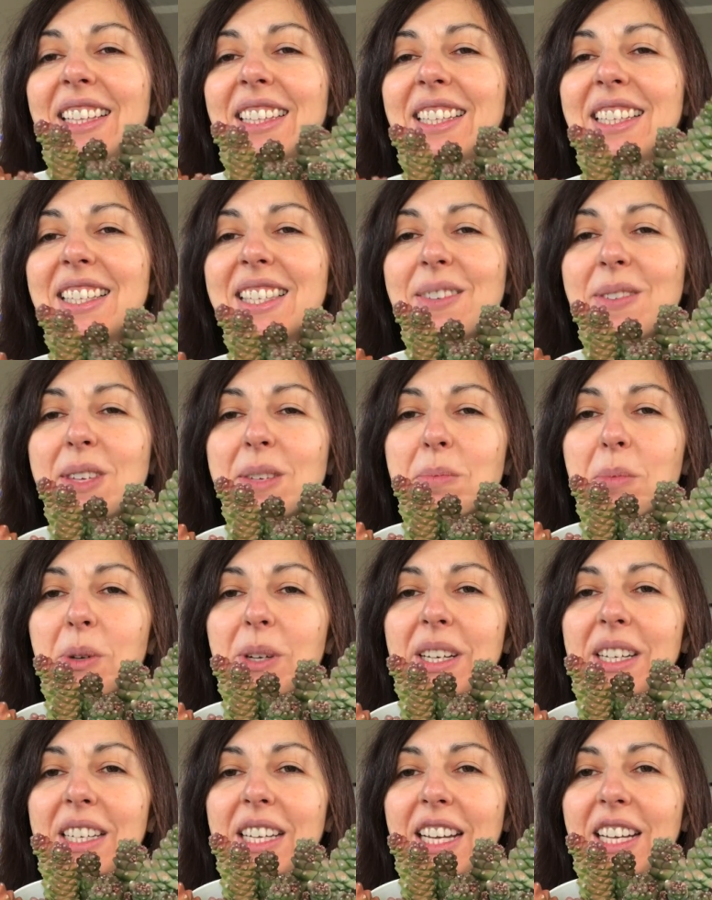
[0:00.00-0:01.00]
This is
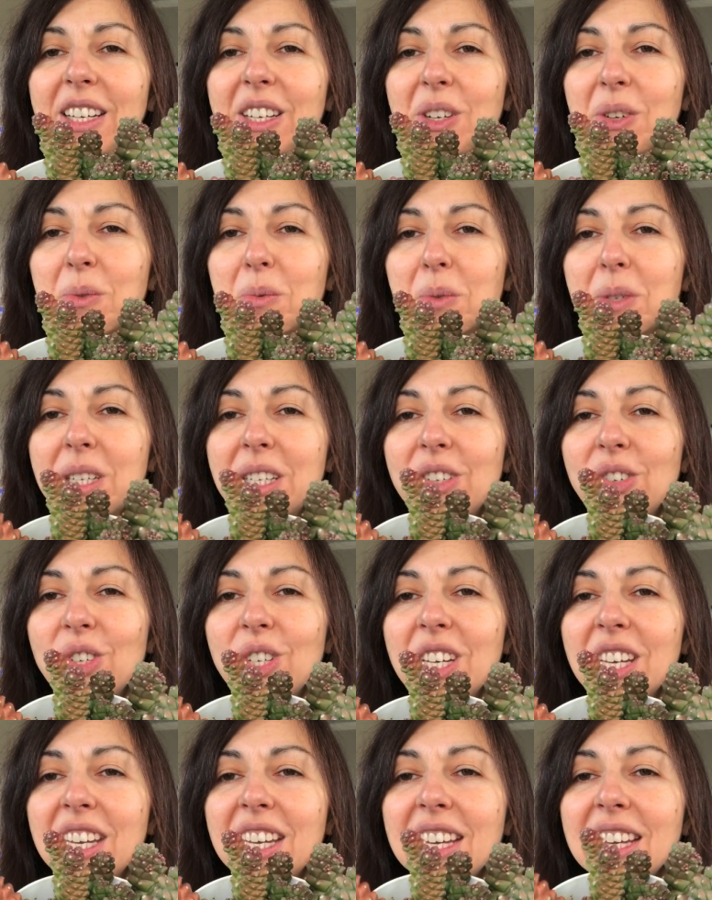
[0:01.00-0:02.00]
Monadenium
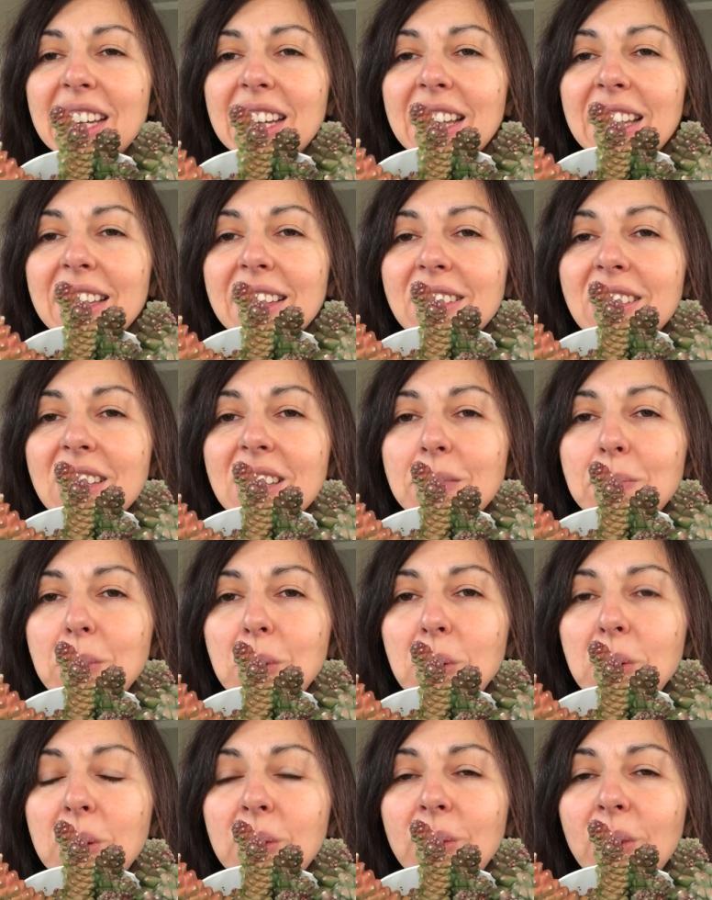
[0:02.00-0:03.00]
Richie, just
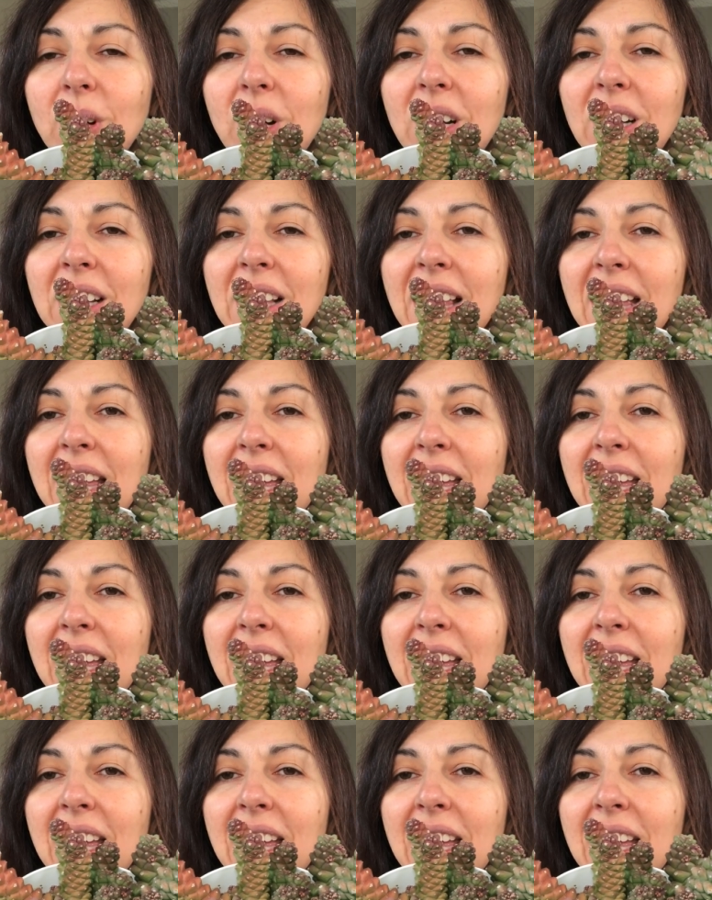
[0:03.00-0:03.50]
beautiful.